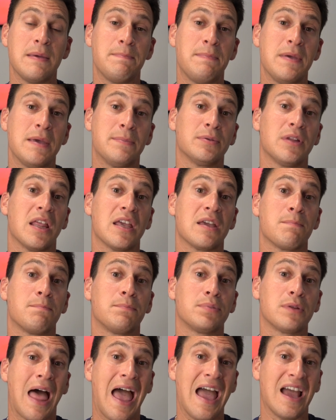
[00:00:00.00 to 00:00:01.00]
people like
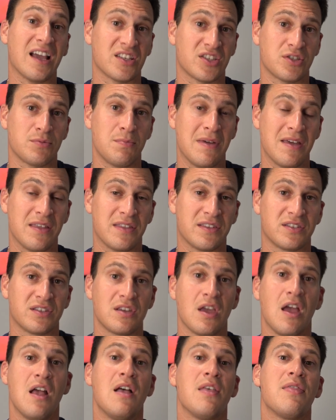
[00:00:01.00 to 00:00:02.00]

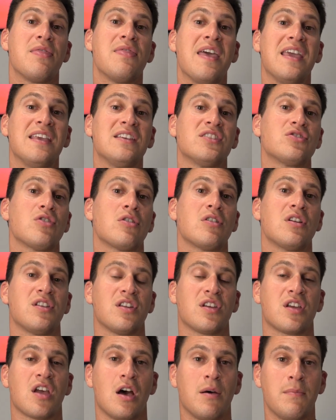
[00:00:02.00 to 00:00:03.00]
blacksmiths, they started
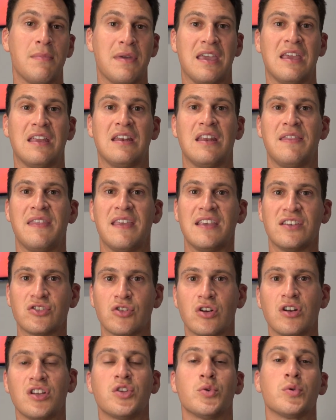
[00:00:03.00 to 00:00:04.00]
to come in and they
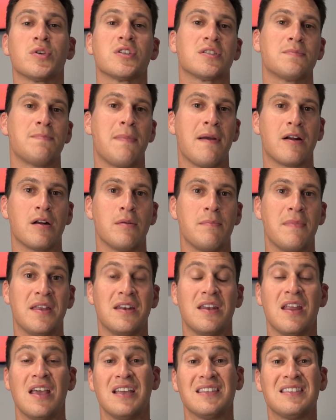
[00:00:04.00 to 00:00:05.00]
started to
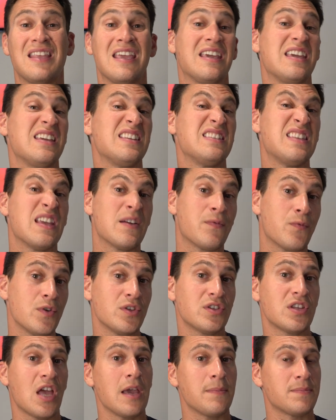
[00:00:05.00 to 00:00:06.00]
experiment taking
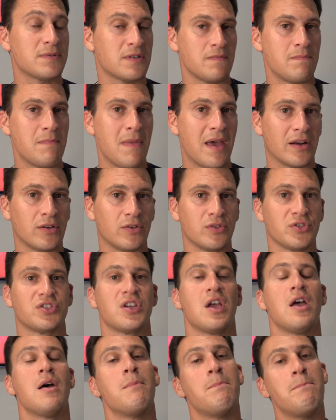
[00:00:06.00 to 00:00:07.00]
different types of
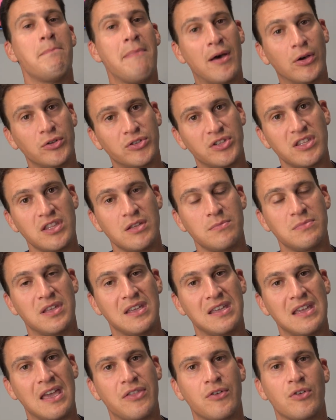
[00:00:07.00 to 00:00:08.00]
metals, melting them
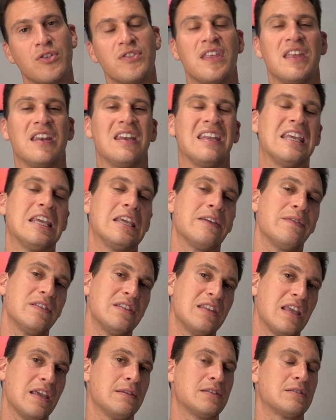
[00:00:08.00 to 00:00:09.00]
together, and, and
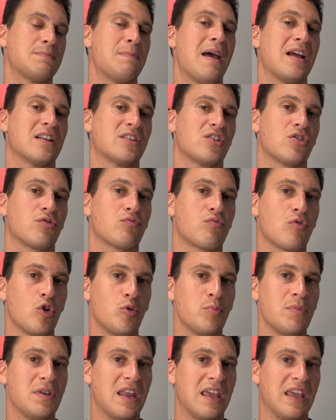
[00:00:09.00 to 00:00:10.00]
even dates back to the
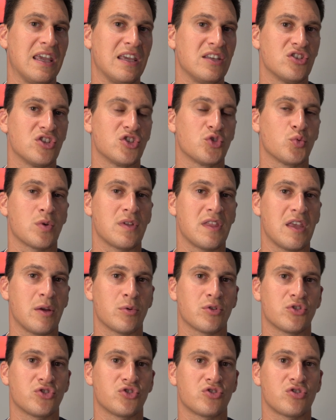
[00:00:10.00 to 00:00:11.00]
Roman ages where they
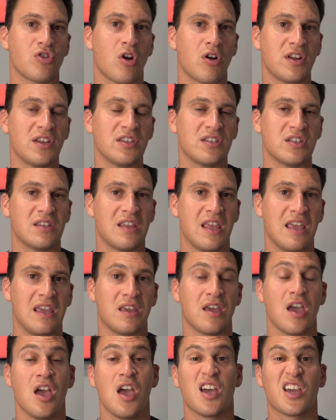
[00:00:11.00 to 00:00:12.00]
were starting to
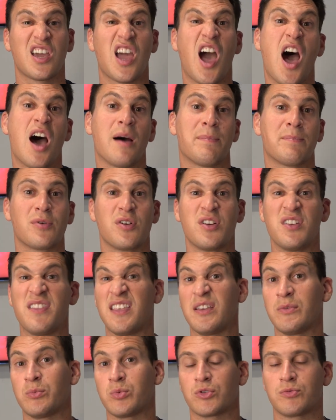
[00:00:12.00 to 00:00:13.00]
take copper and
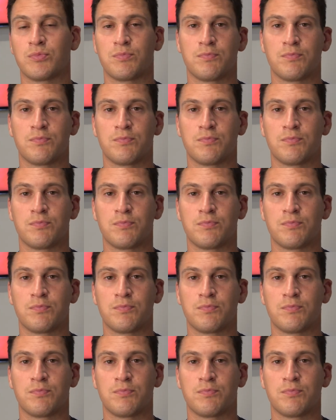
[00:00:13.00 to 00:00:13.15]
they were